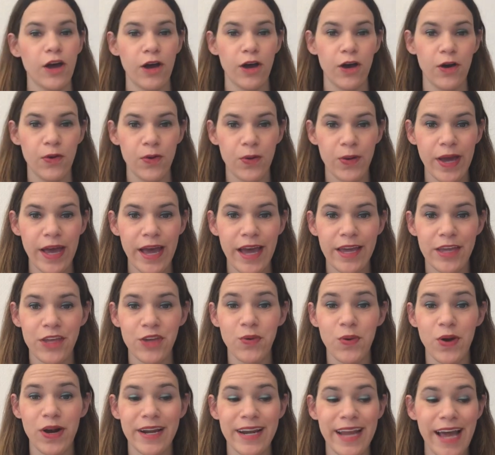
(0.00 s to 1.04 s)
Okay,
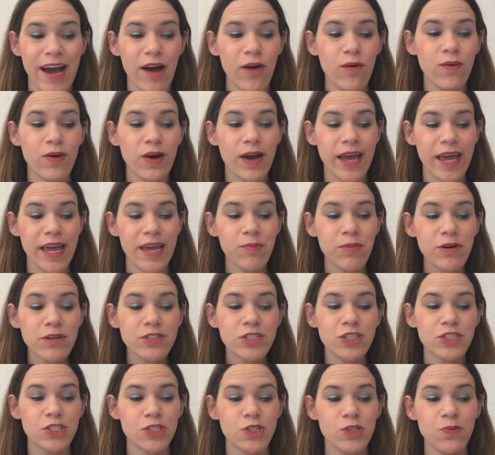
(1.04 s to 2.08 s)
you are now able
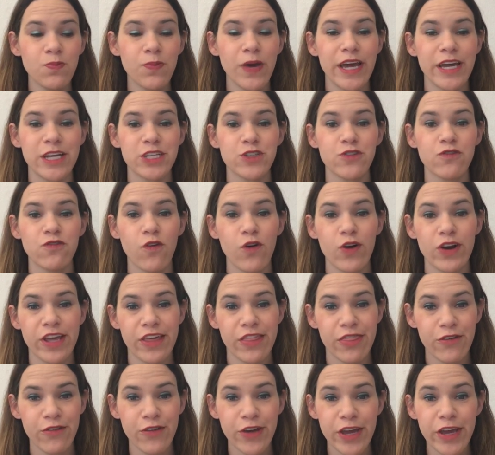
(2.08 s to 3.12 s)
to do page
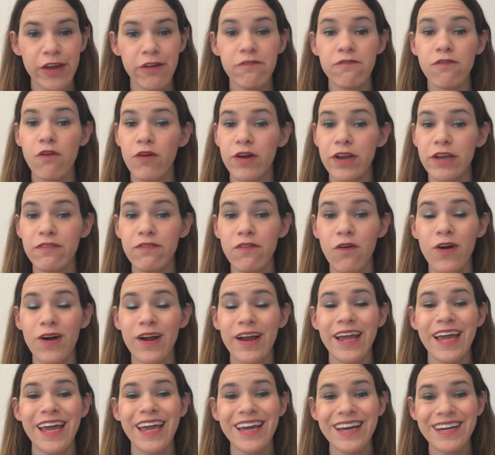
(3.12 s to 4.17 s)
43,
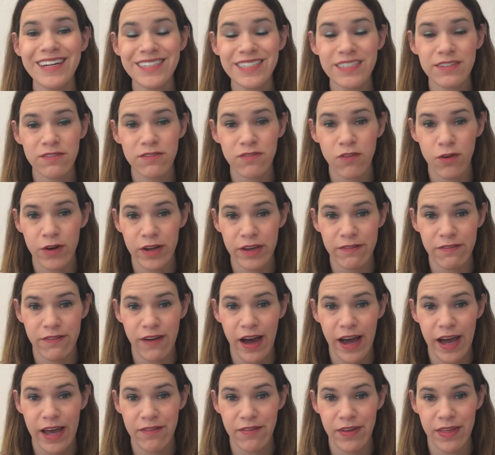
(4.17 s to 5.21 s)
44, and
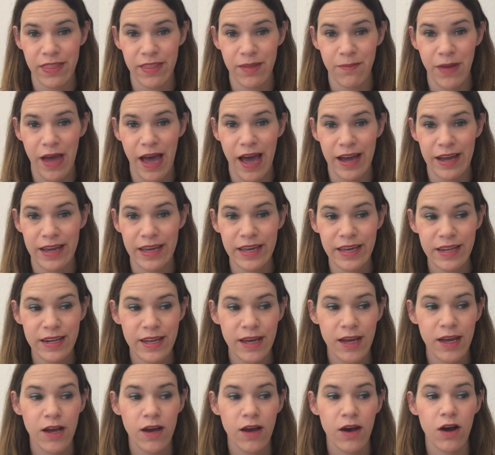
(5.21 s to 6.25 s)
45 in the packet.
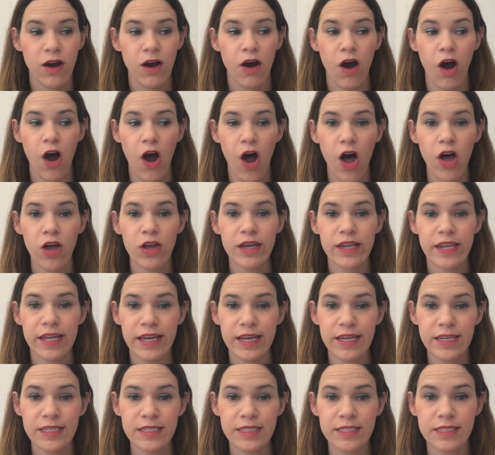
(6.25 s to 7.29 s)
All
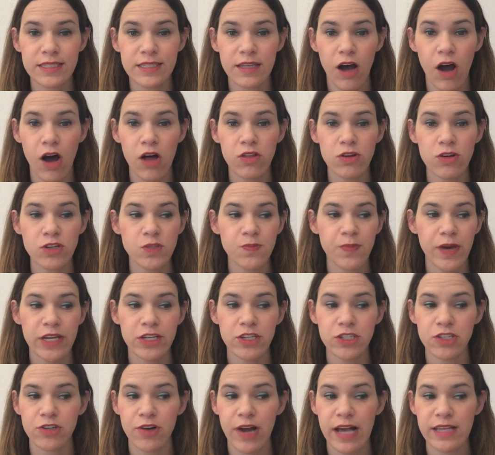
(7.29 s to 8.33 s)
those
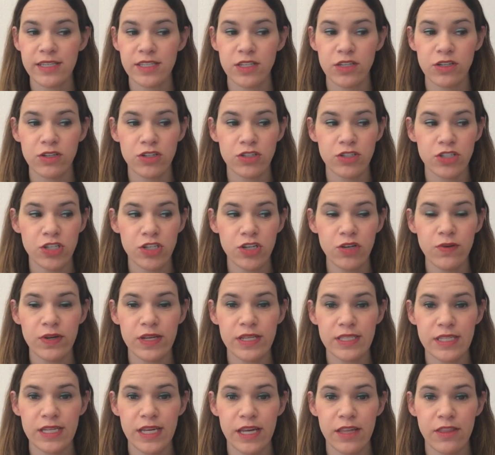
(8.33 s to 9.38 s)
pages are asking you to do
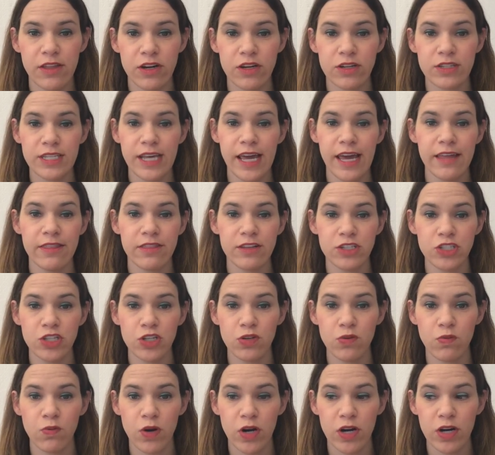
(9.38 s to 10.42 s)
is either take the
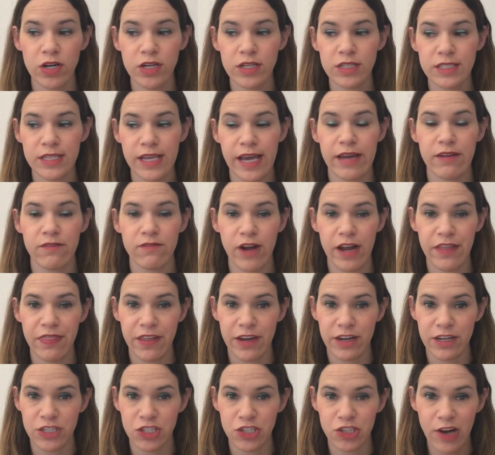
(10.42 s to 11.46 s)
two words and write the
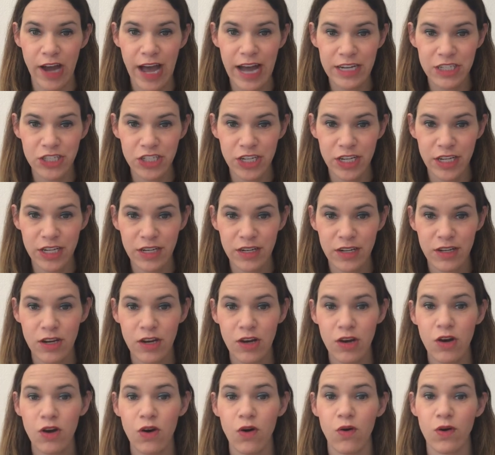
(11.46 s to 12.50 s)
contraction,
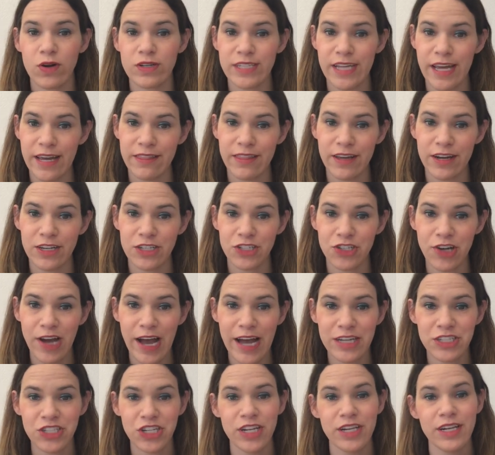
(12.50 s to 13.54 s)
or take the
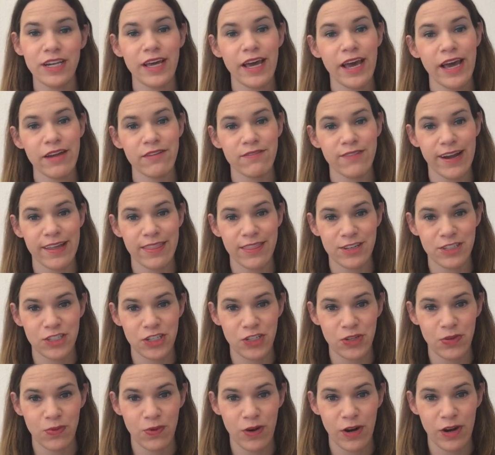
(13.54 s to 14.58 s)
contraction and write the
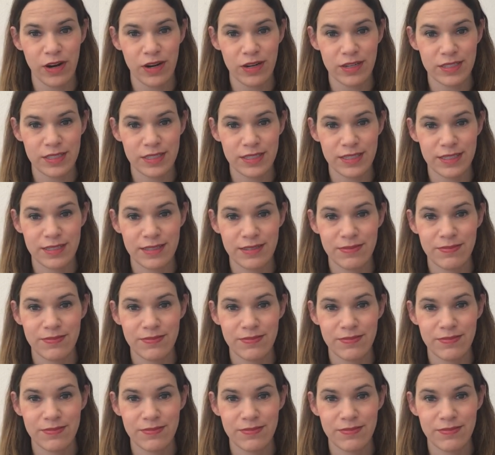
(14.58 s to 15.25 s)
two words.